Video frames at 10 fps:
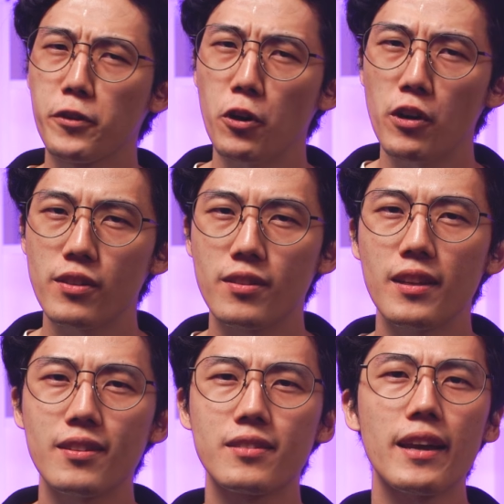course,
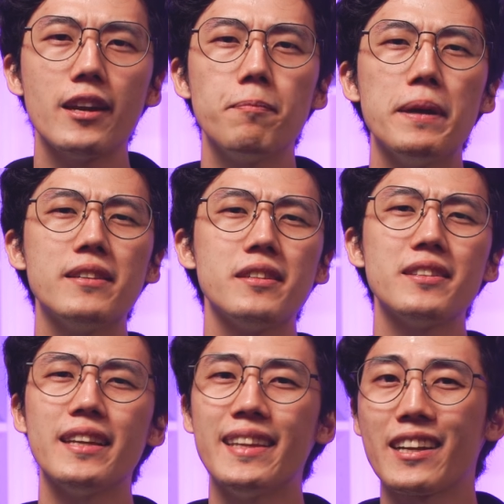this setup
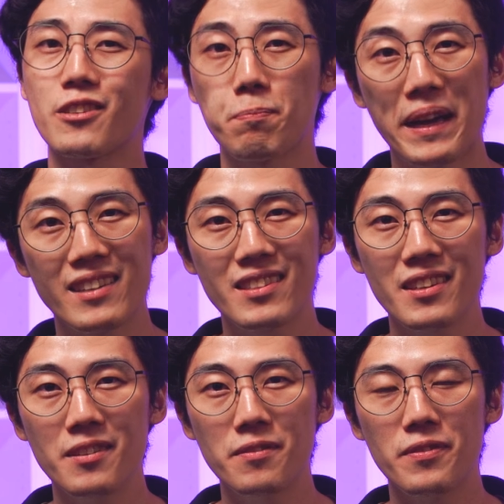isn't
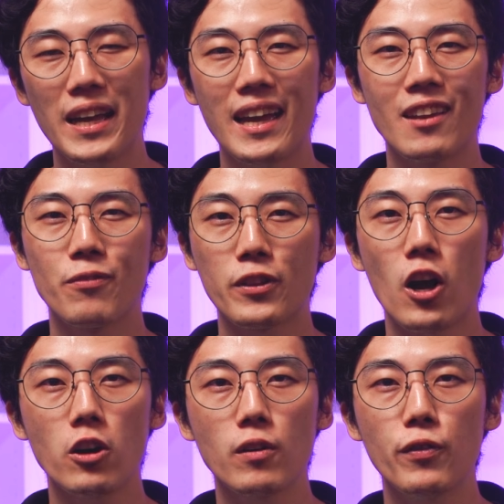inexpensive, and
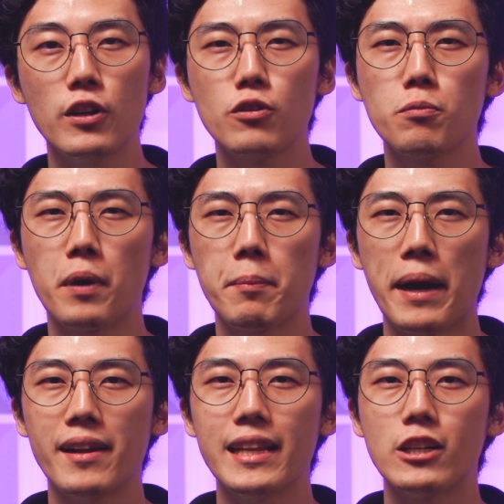photographers who
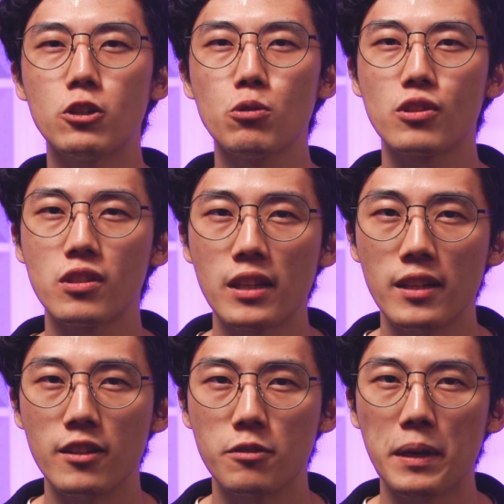primarily shoot
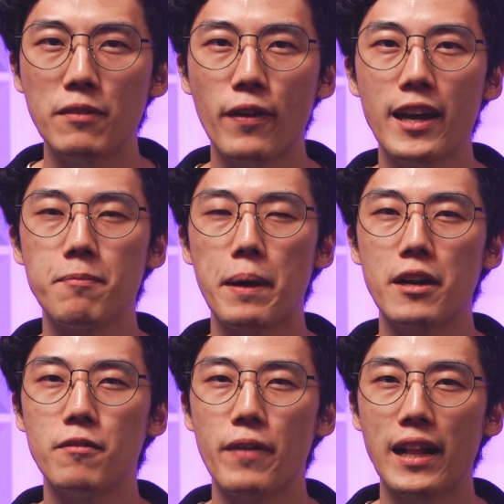stills may find
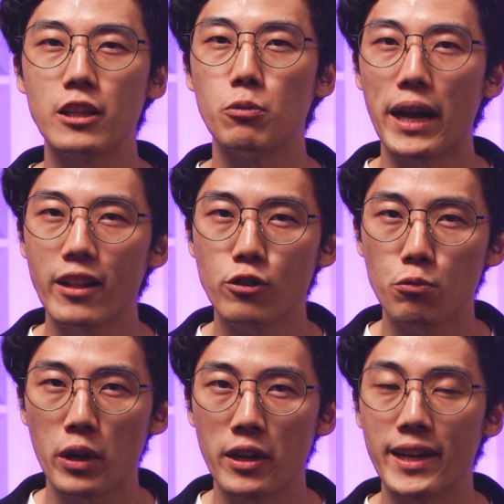better value
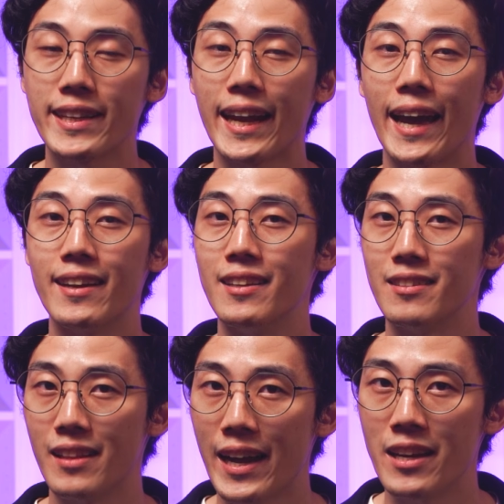elsewhere in Canon's
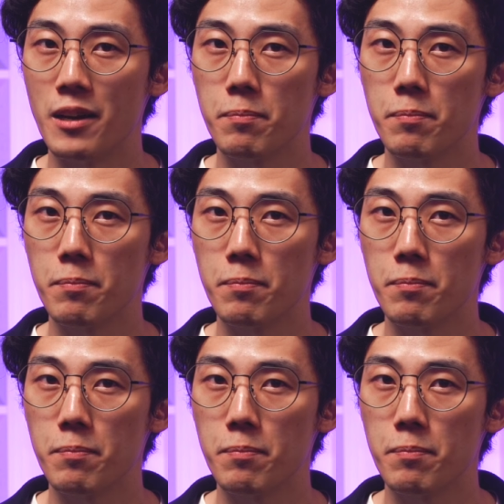lineup.